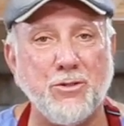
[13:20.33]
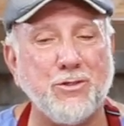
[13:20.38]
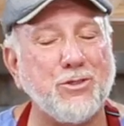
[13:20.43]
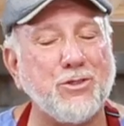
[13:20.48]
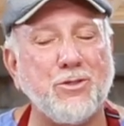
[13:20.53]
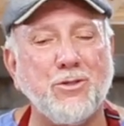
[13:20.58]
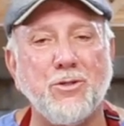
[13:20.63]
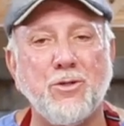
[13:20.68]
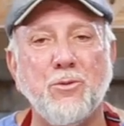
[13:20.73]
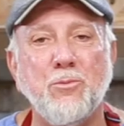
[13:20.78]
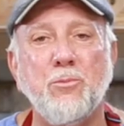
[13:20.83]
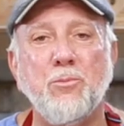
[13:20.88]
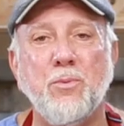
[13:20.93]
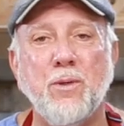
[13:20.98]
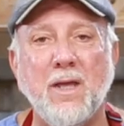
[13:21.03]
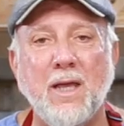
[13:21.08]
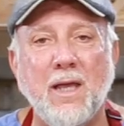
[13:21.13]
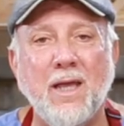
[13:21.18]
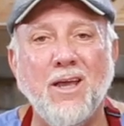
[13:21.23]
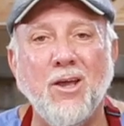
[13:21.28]
It's gonna
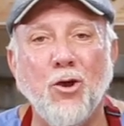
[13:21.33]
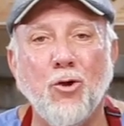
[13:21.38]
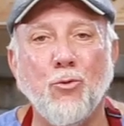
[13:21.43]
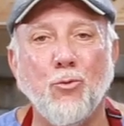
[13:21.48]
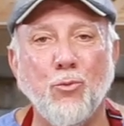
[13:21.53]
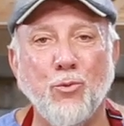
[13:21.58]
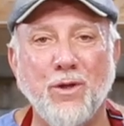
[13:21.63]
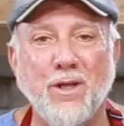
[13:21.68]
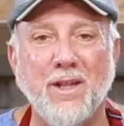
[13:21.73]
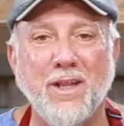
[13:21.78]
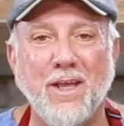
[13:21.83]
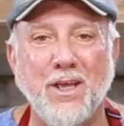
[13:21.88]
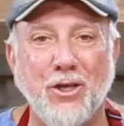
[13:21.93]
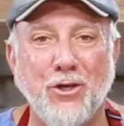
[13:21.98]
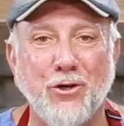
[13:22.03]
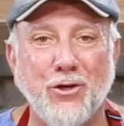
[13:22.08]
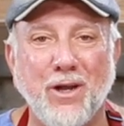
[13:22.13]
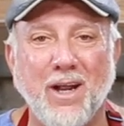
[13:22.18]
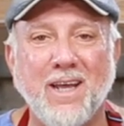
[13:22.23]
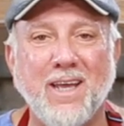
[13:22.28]
be really
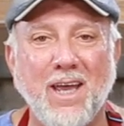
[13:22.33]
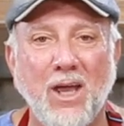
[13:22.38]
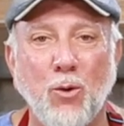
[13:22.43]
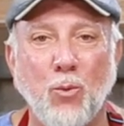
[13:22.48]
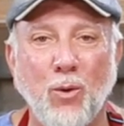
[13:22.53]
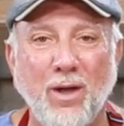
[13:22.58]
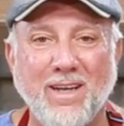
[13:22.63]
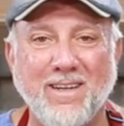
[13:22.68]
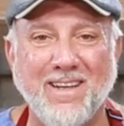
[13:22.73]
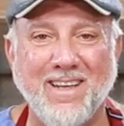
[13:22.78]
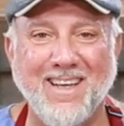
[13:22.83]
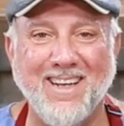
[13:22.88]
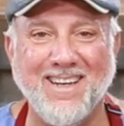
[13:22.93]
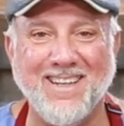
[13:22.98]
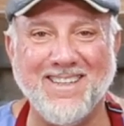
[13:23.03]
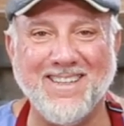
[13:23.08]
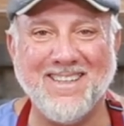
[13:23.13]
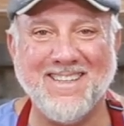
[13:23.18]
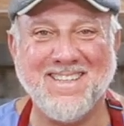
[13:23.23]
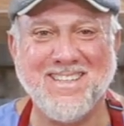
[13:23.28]
good. I can't wait to eat it.